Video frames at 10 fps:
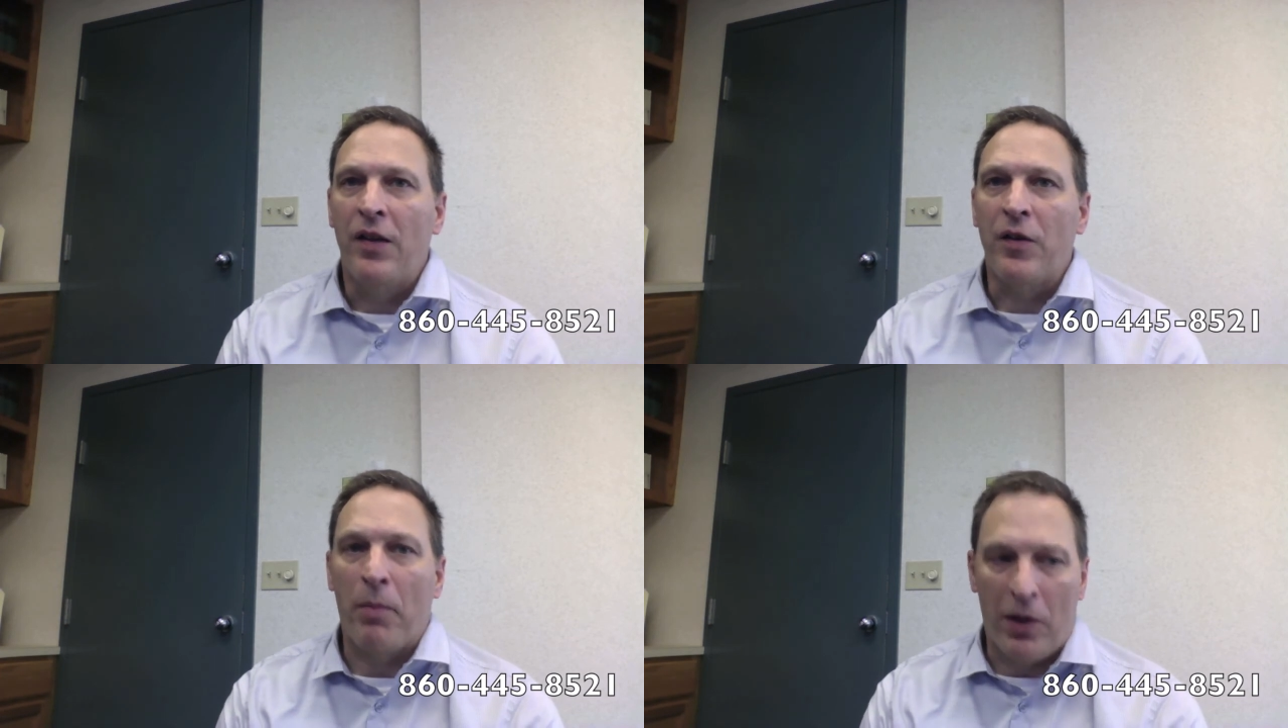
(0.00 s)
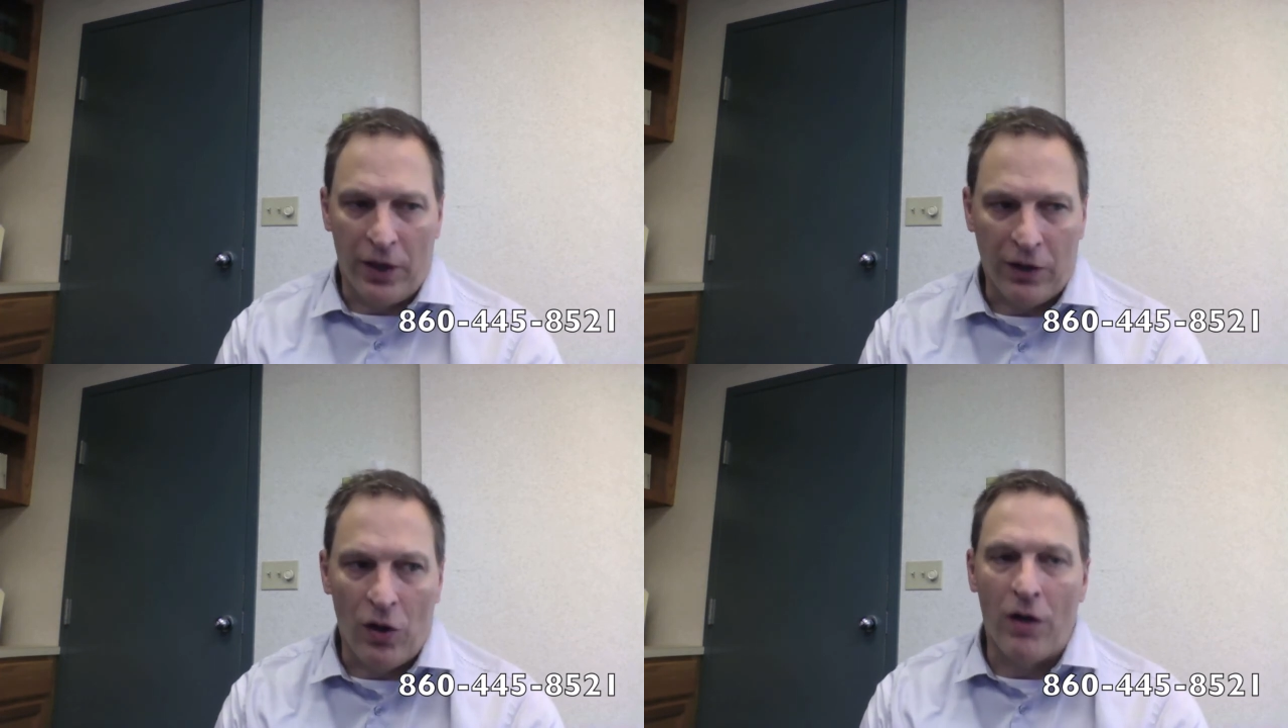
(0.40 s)

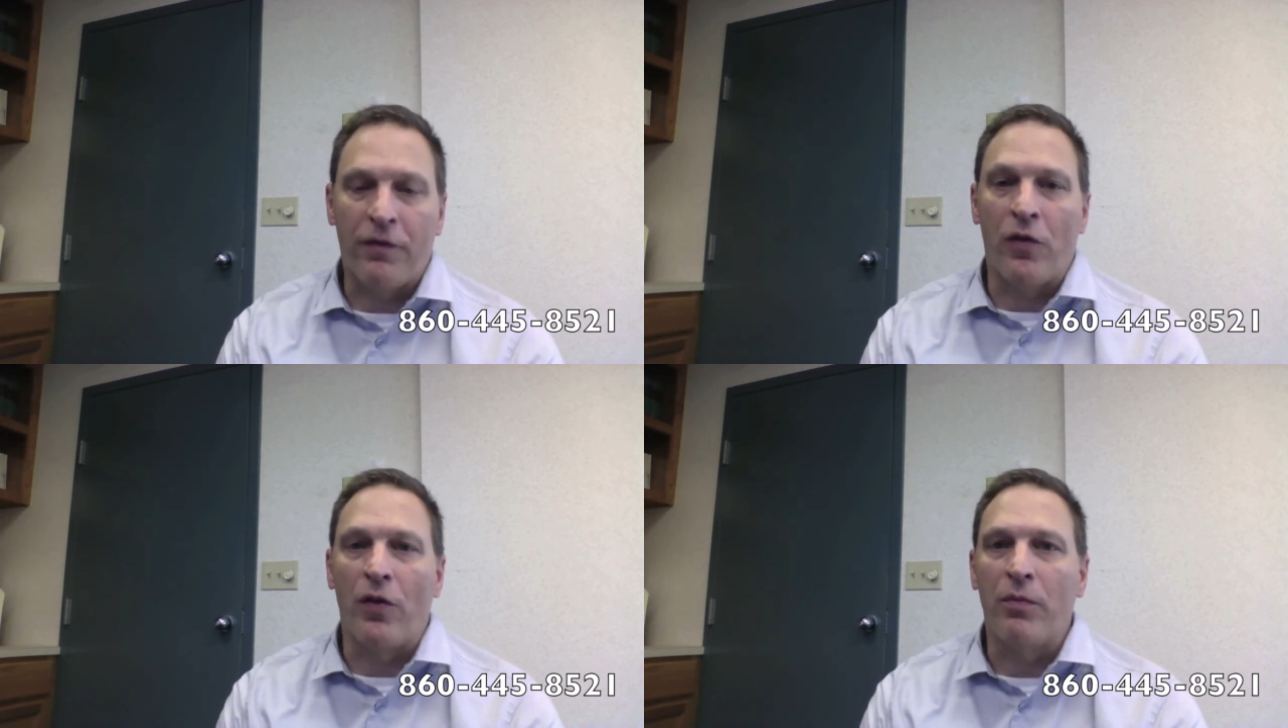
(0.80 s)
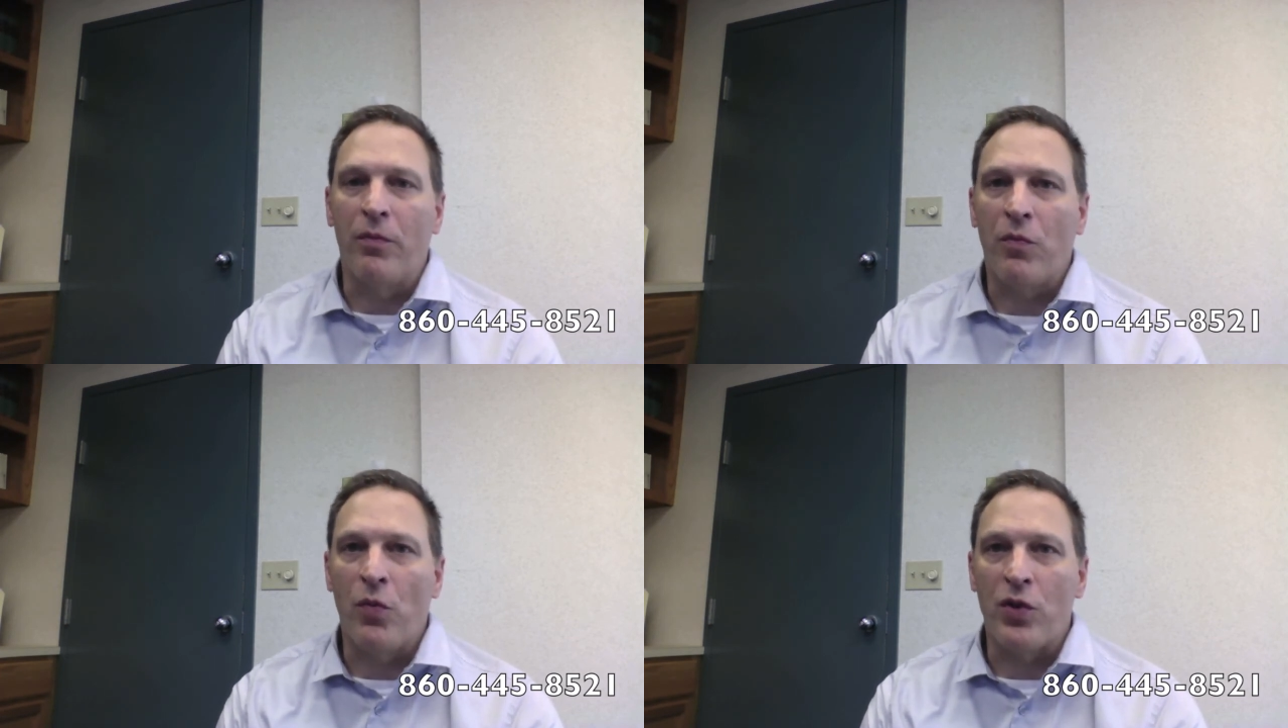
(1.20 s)
Bartinik Law Firm
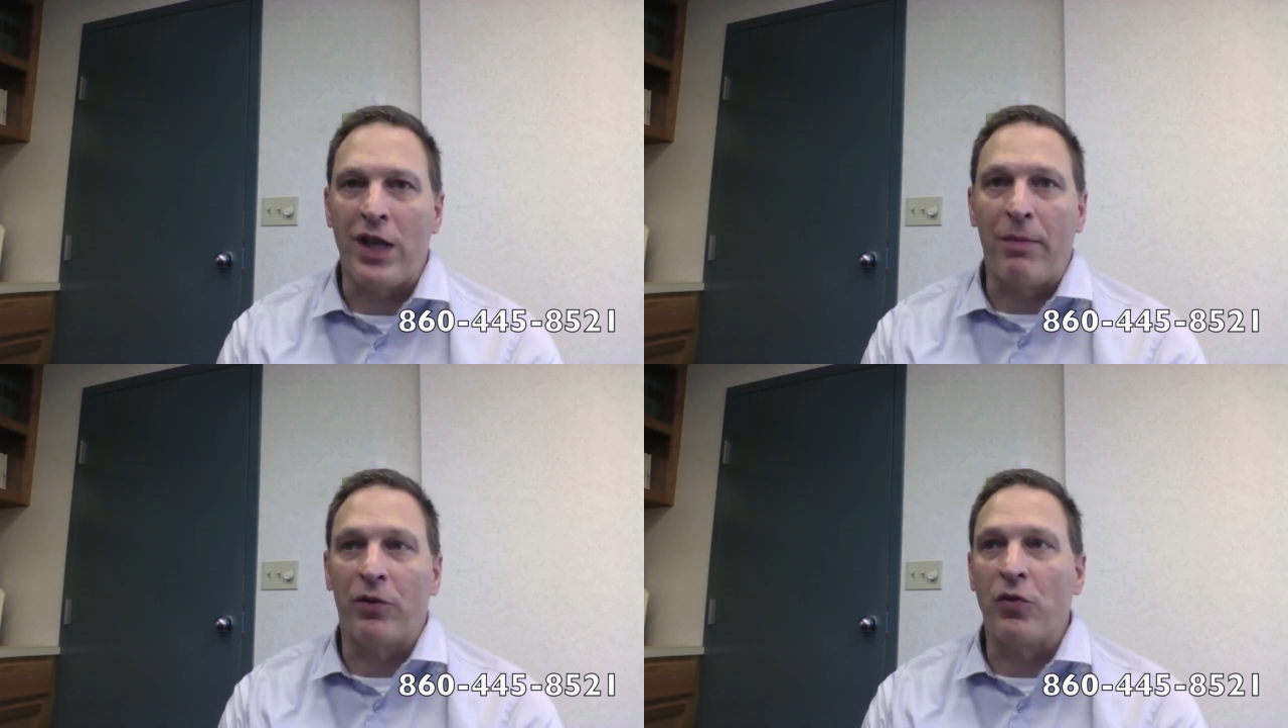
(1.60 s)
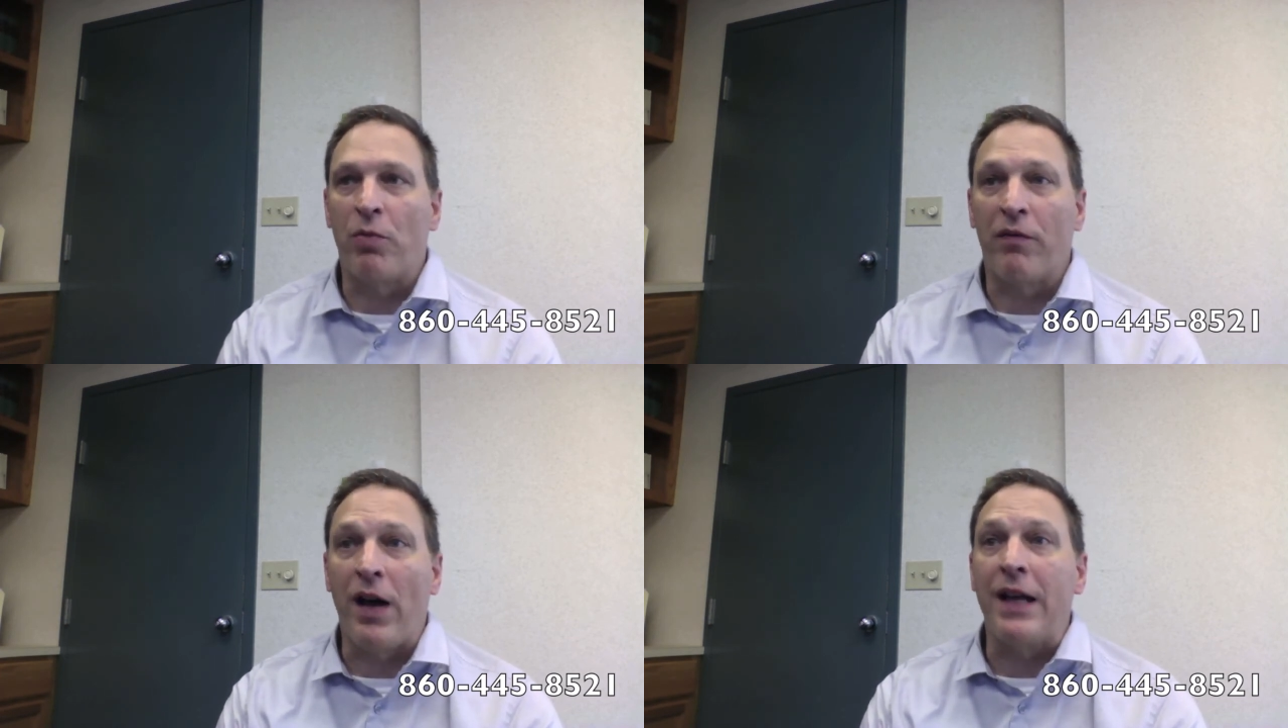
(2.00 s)
was able to
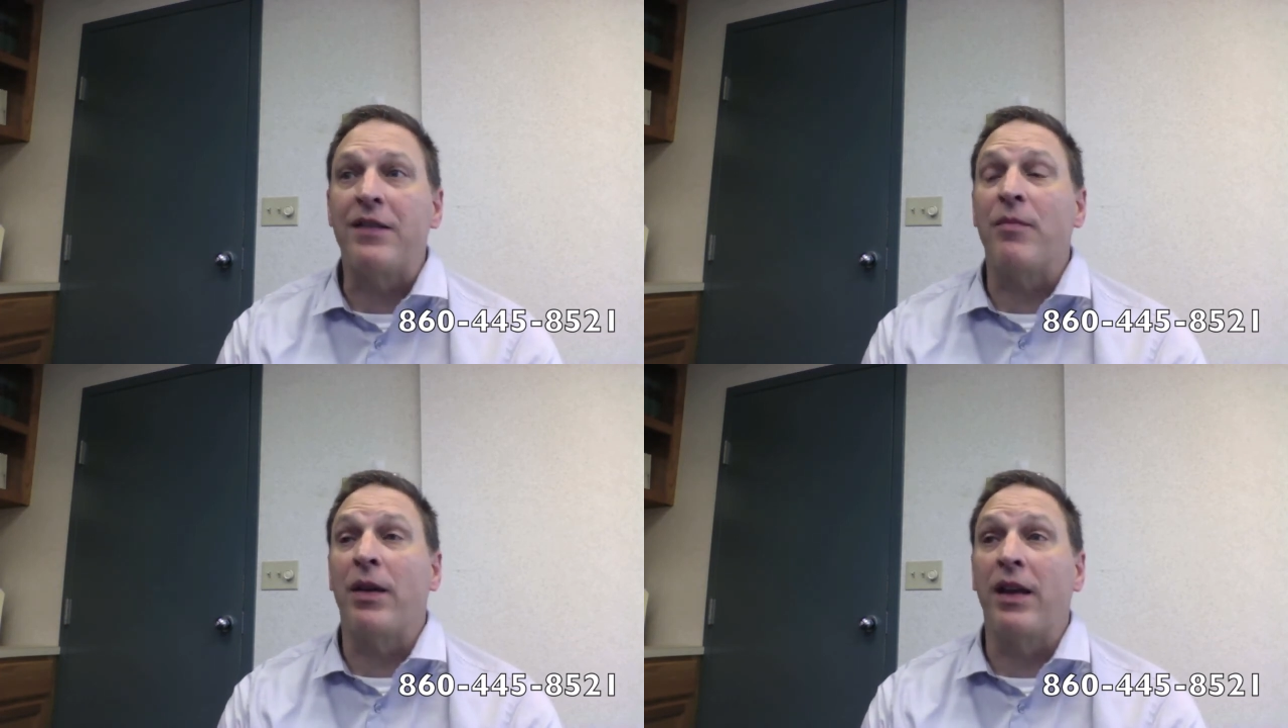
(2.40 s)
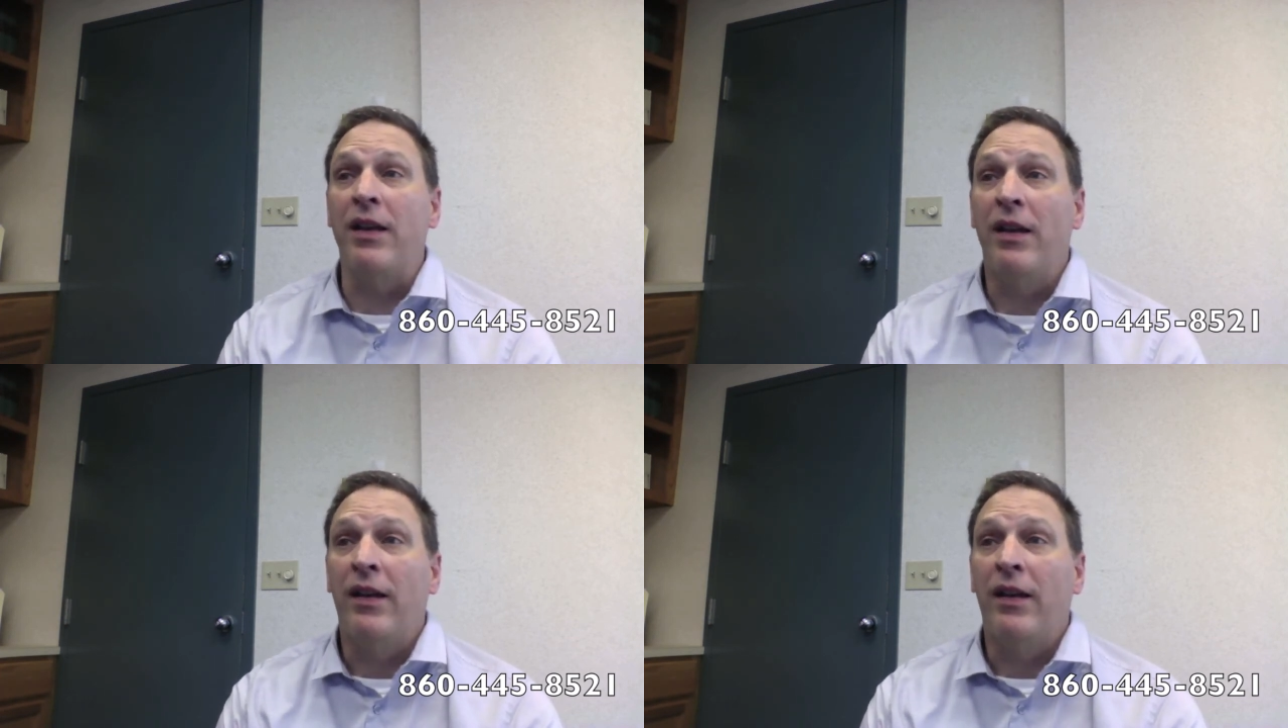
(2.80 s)
provide to me